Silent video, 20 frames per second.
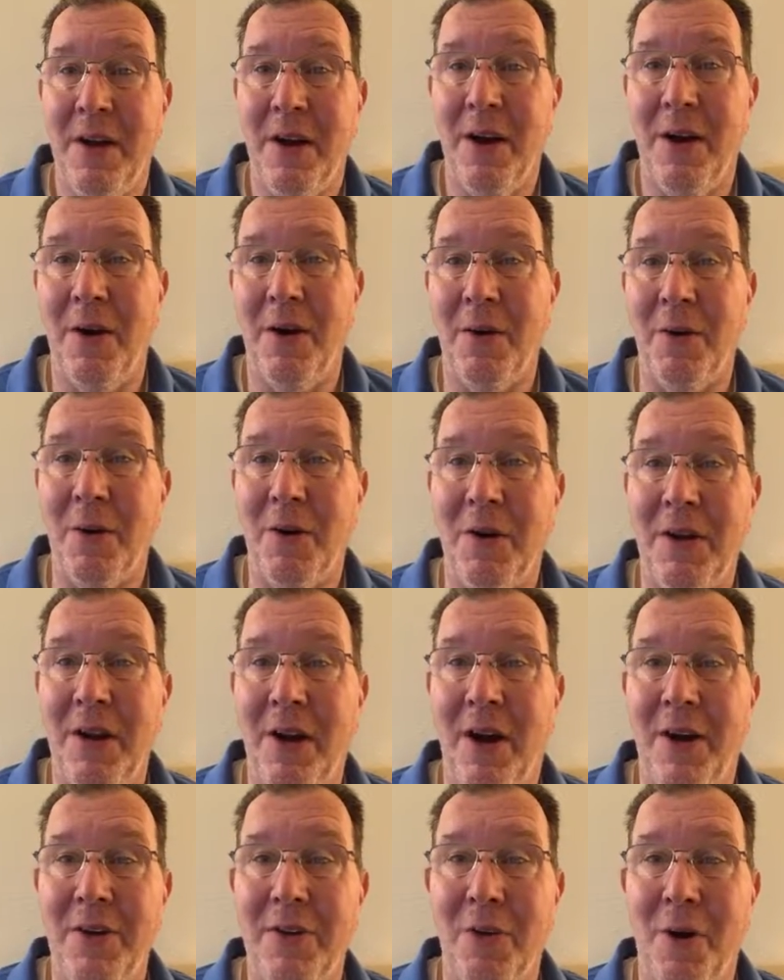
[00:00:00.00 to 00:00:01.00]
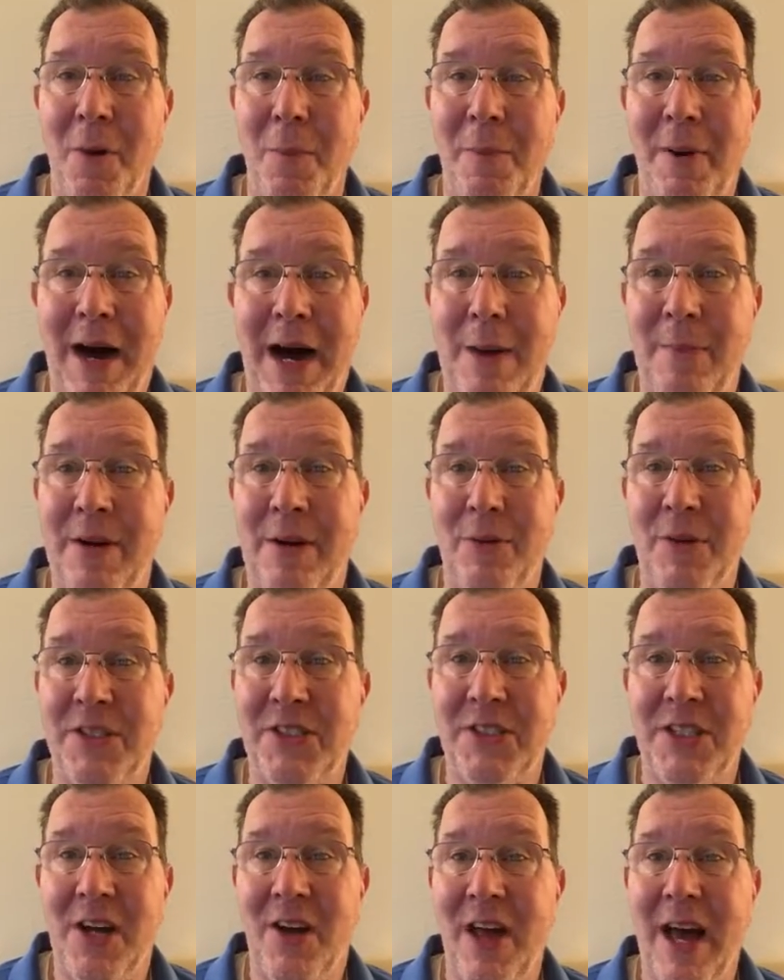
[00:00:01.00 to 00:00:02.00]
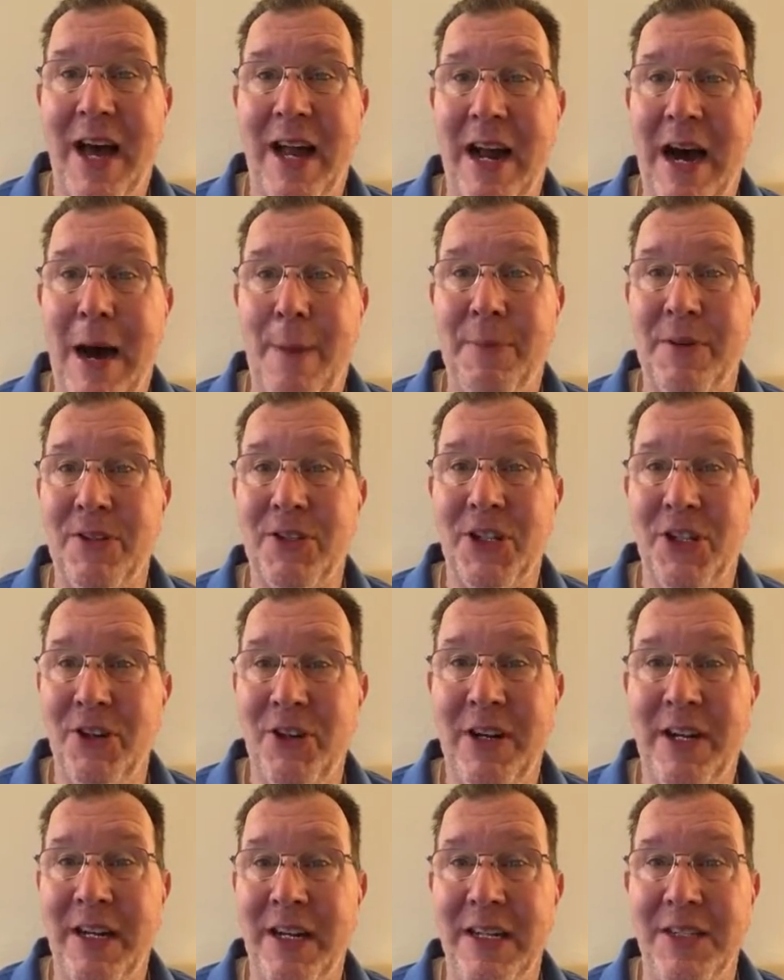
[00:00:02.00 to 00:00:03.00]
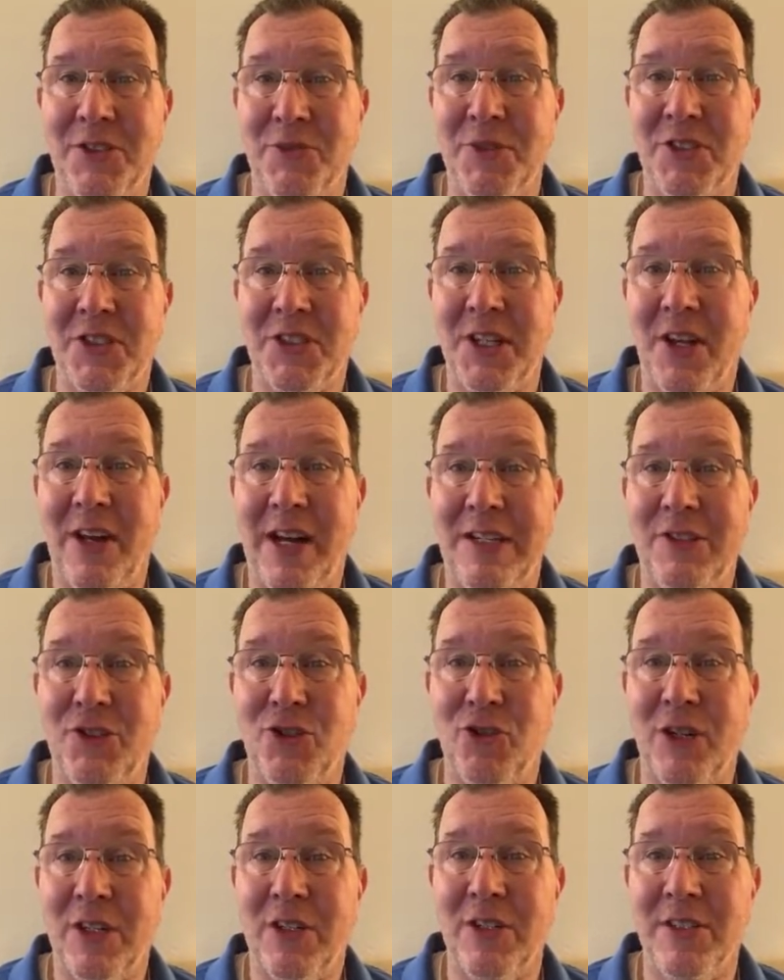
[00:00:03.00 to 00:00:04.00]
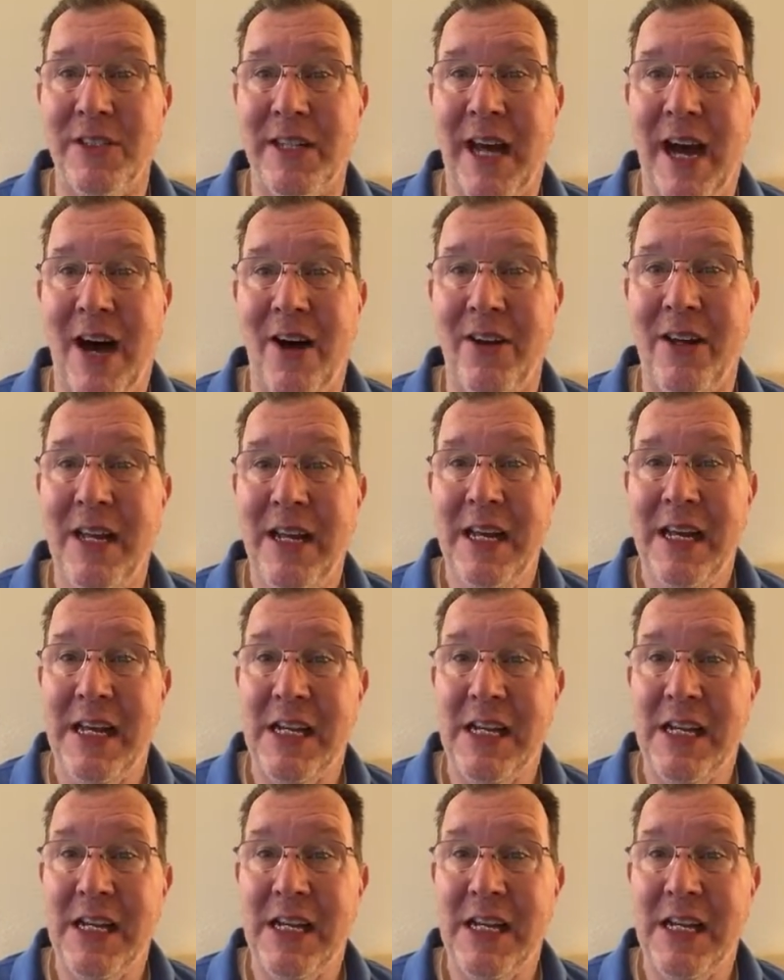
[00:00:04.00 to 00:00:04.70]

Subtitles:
Obama, we still had opportunities. We still had trickle down.